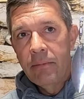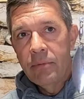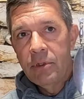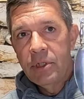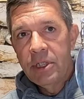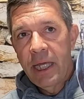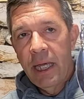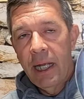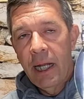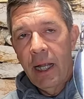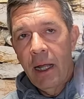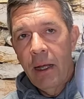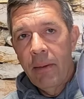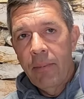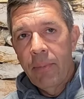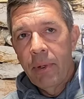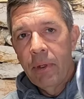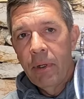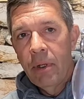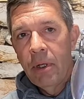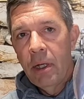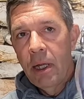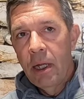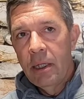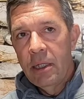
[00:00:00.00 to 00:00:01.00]
setup.
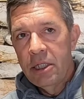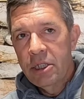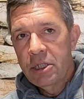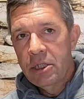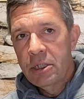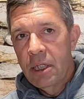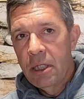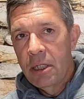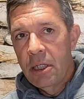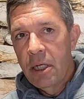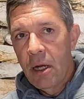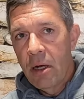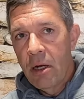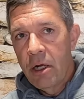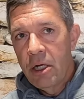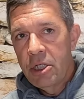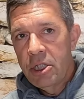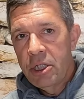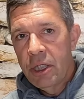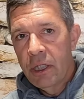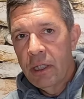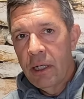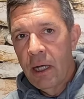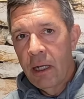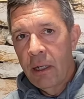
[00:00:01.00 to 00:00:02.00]
And this is a dirty
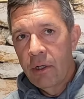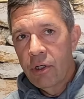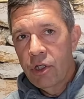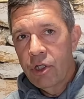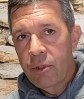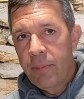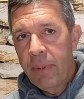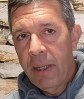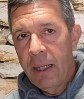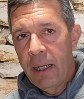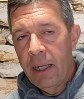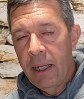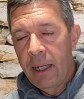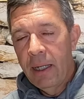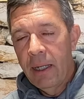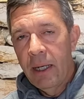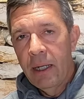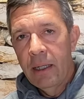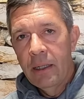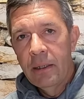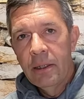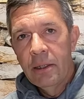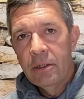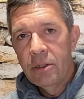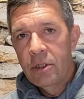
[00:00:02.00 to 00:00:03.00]
jig underspin.
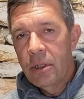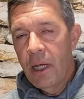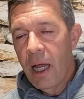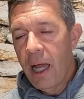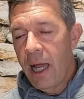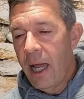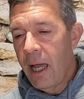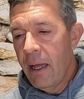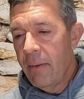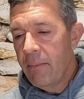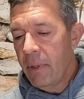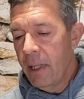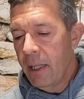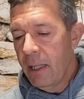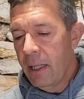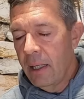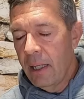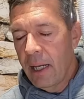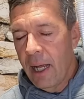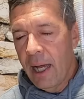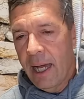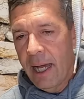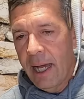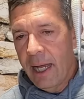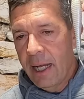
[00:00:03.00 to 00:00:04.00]
I
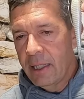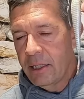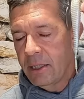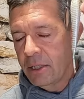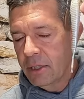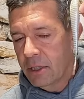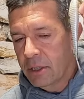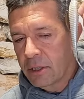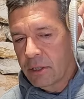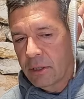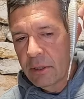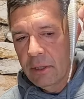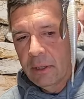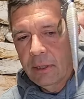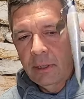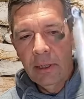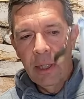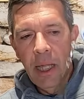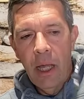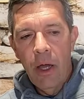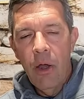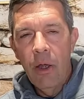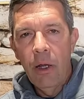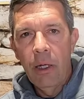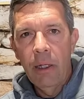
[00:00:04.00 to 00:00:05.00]
mean, I just
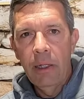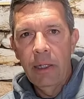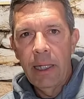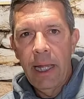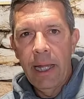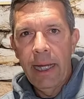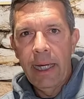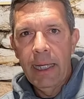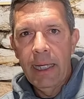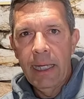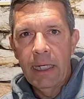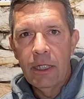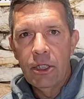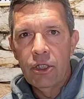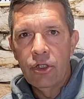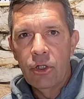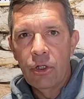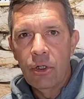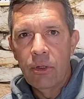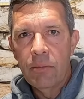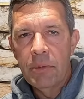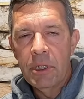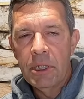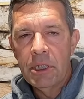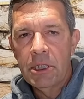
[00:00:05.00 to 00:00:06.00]
laid into
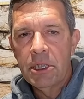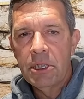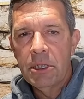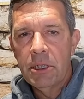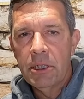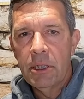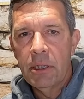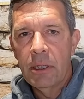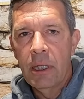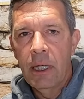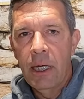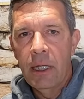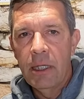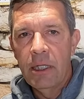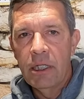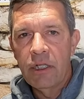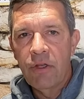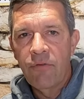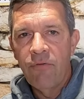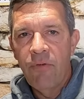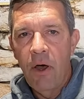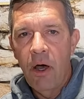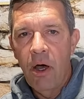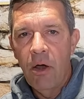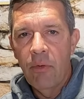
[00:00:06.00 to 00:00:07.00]
them this
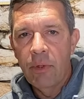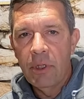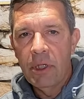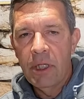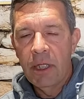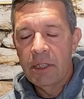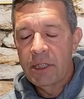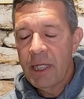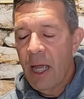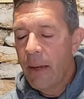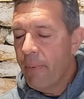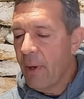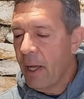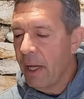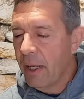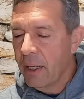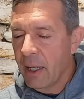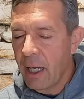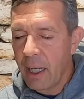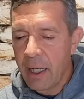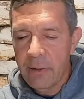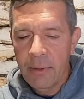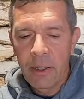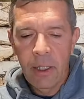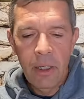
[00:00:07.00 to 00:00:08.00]
fall with this. I probably
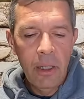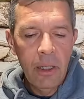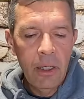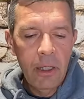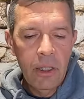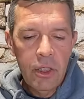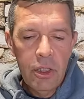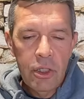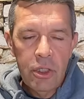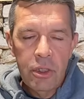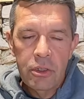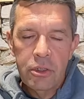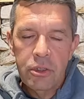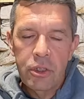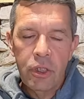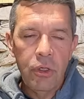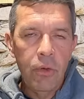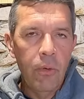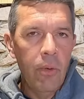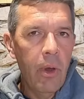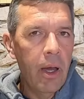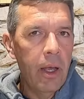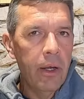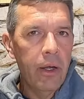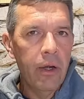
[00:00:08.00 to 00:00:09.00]
caught
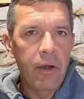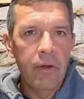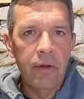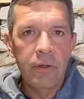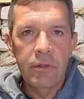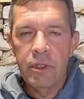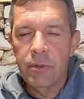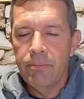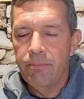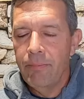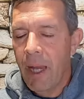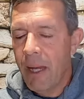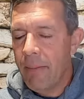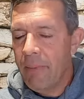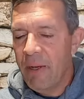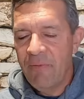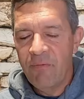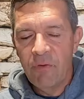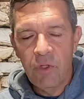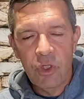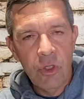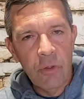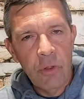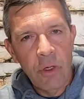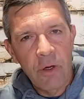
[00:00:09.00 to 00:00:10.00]
200, maybe
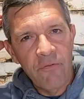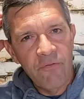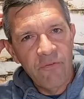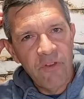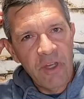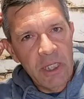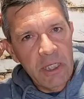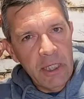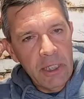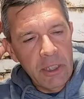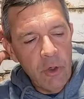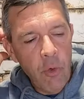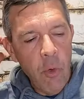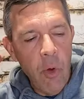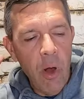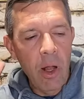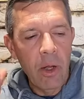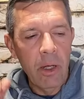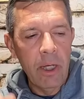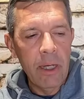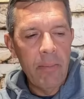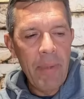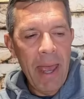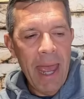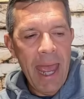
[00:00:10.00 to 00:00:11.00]
even 250
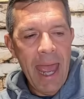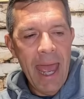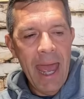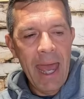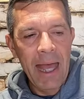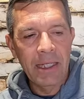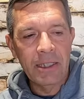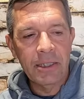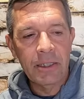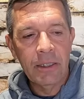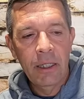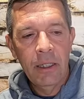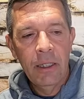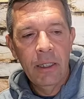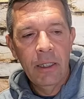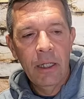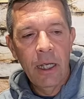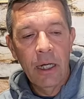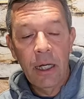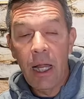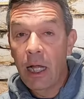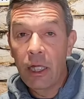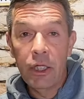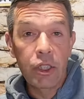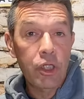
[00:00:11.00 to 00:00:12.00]
quality bass.
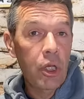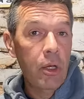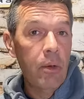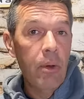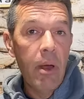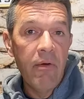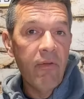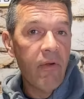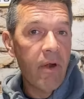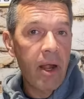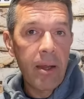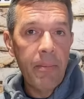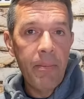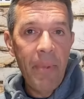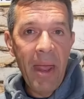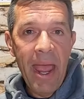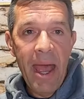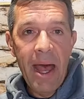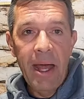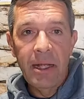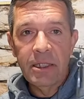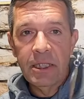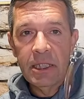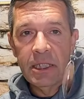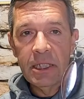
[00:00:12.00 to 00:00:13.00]
Caught 2 over 8
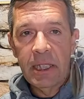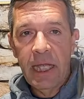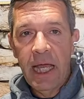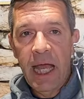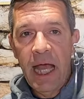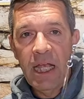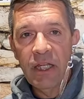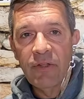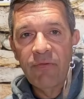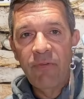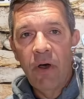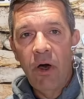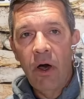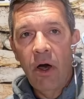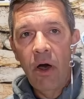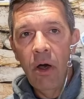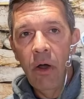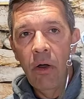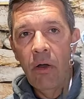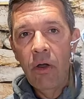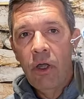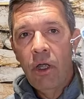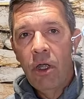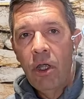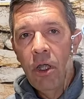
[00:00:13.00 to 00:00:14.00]
pounds this last
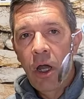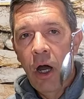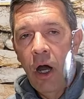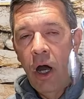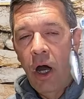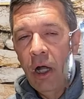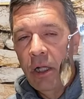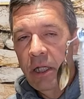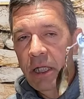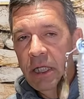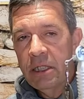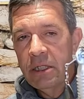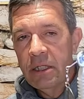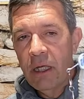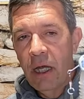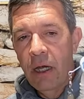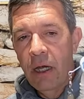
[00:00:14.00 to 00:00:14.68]
fall on this